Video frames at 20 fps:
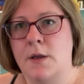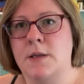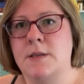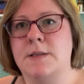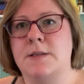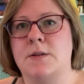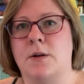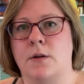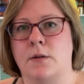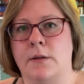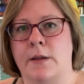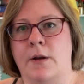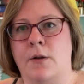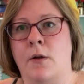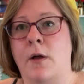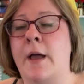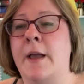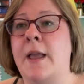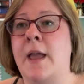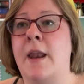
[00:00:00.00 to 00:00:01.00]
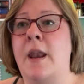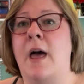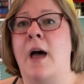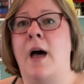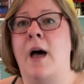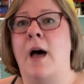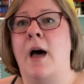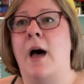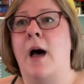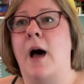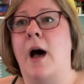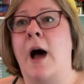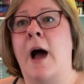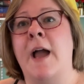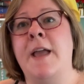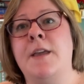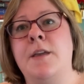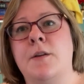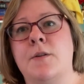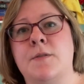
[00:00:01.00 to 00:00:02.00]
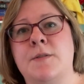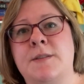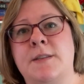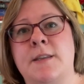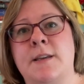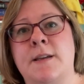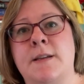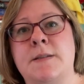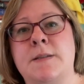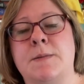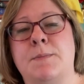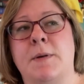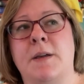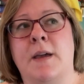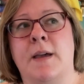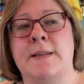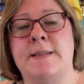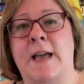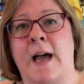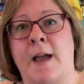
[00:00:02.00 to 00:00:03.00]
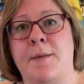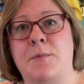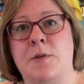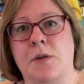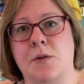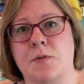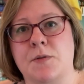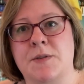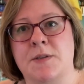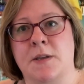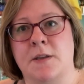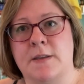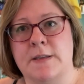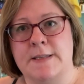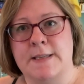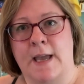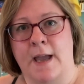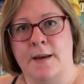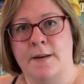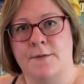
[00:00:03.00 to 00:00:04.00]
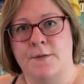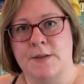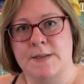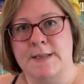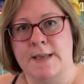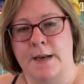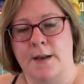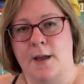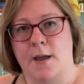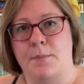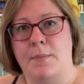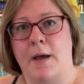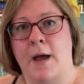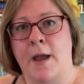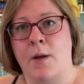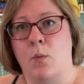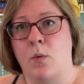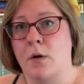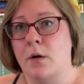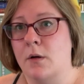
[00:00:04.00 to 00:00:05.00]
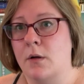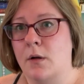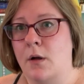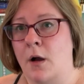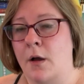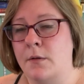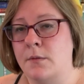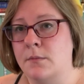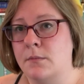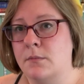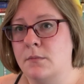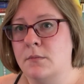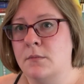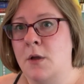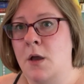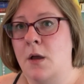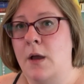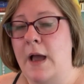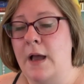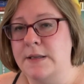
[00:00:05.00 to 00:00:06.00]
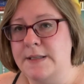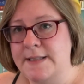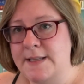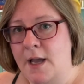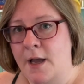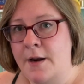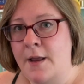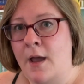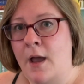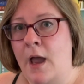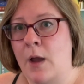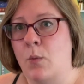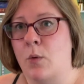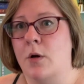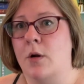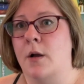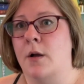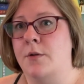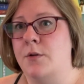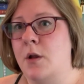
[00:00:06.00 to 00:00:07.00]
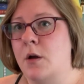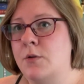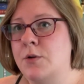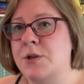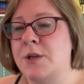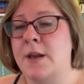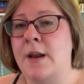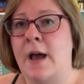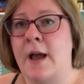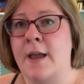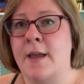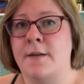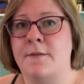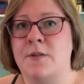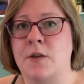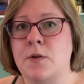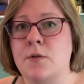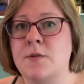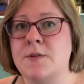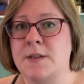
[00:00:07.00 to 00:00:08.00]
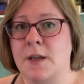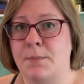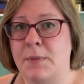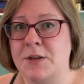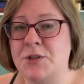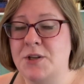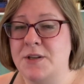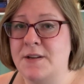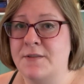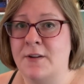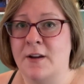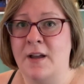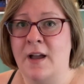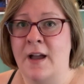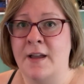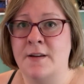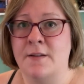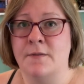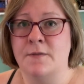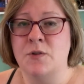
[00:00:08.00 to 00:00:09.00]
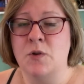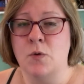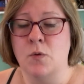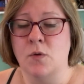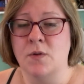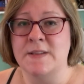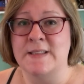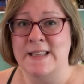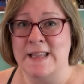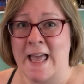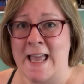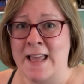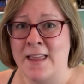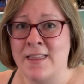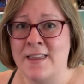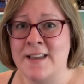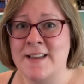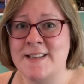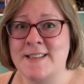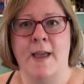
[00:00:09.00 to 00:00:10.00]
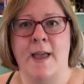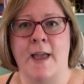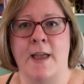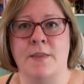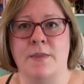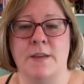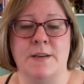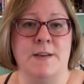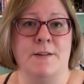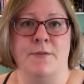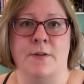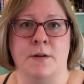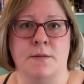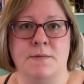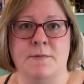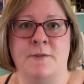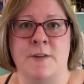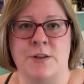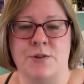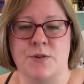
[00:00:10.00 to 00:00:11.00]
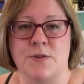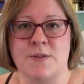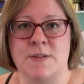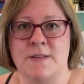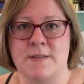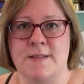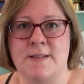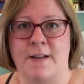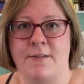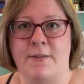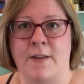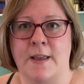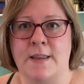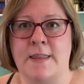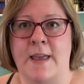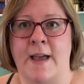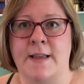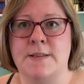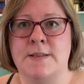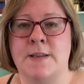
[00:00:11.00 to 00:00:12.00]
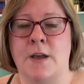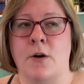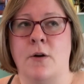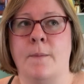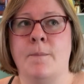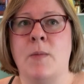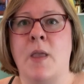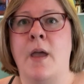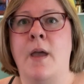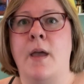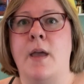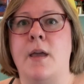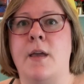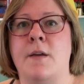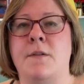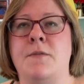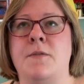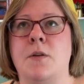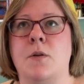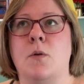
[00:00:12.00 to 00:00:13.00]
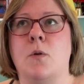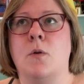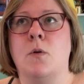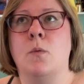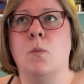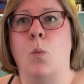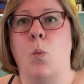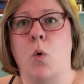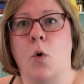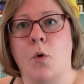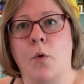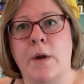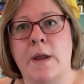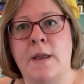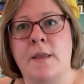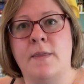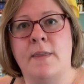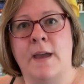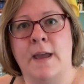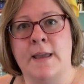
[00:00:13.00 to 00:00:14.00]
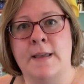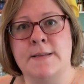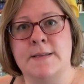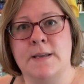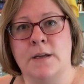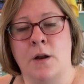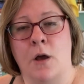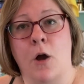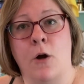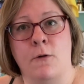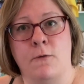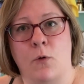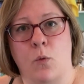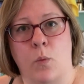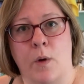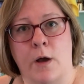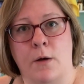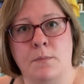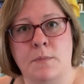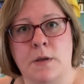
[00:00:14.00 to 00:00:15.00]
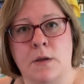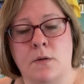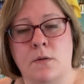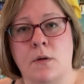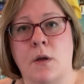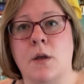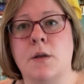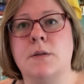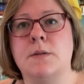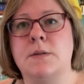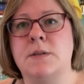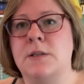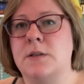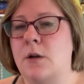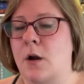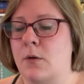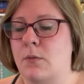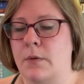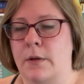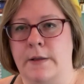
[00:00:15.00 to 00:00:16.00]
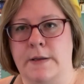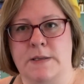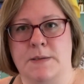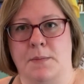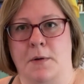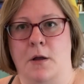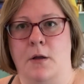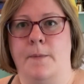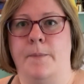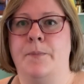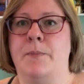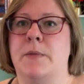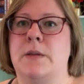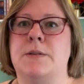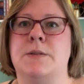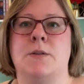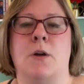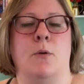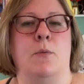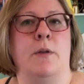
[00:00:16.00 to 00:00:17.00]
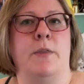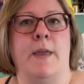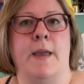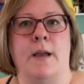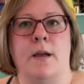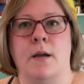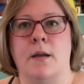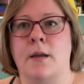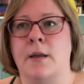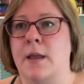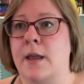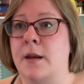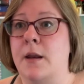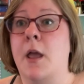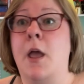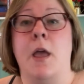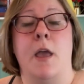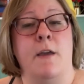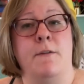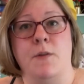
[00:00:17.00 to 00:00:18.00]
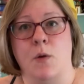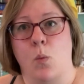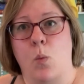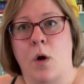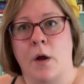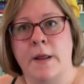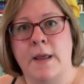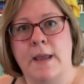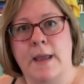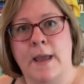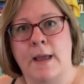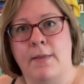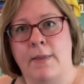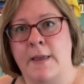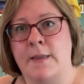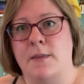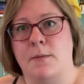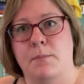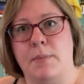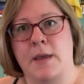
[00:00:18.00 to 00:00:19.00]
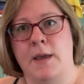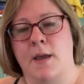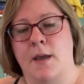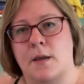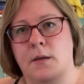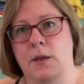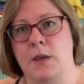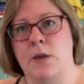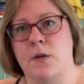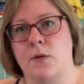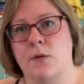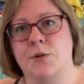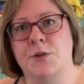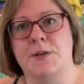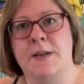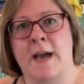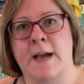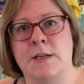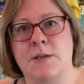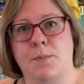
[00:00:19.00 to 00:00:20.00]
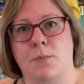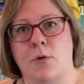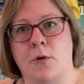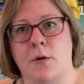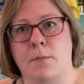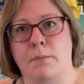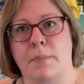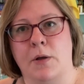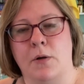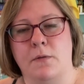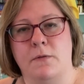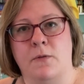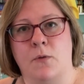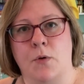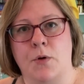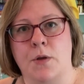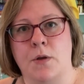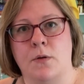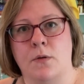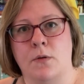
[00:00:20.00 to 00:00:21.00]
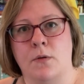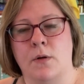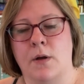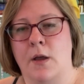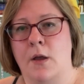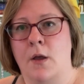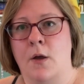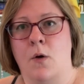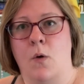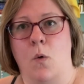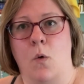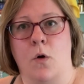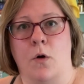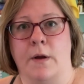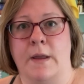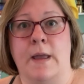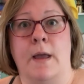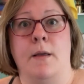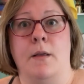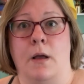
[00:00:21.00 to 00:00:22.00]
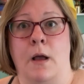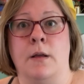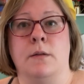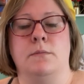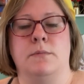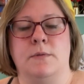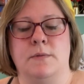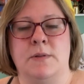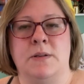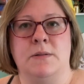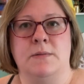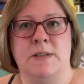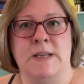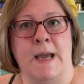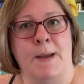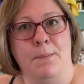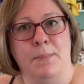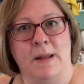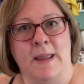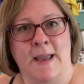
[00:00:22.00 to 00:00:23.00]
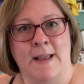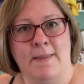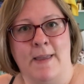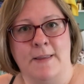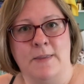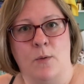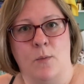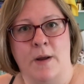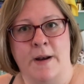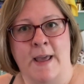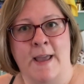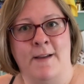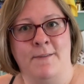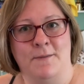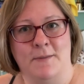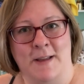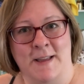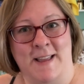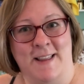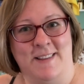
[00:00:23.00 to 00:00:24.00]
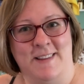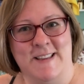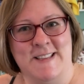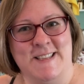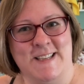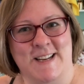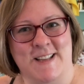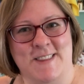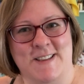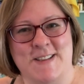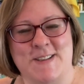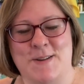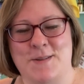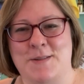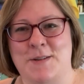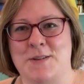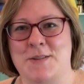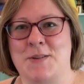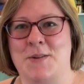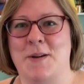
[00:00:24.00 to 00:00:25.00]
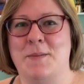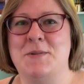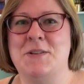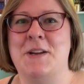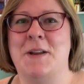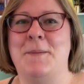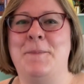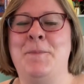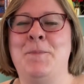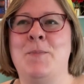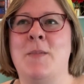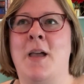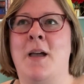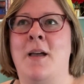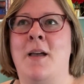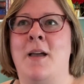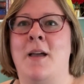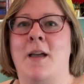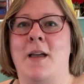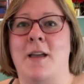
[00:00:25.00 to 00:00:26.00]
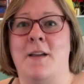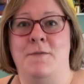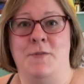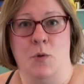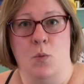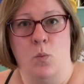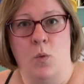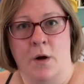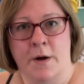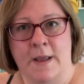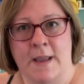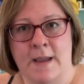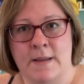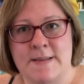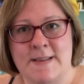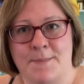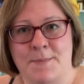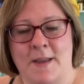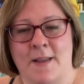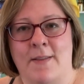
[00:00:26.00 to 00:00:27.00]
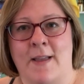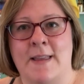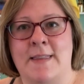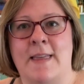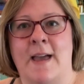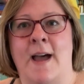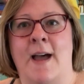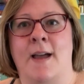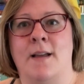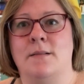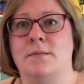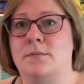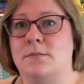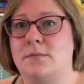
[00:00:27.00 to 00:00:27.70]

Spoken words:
start little. Again, I use this because I'm used to this kind of a setup. I work on Asana, I work on Notion. I've used a bunch of different kind of tools like this and the different features and stuff like that. So if you're worried that it's going to overwhelm you, start really small. Start with like again, if you want to get like the big, huge dashboard built for you, or get a template like the one I have, again, listed in this description. If you want to get something like that,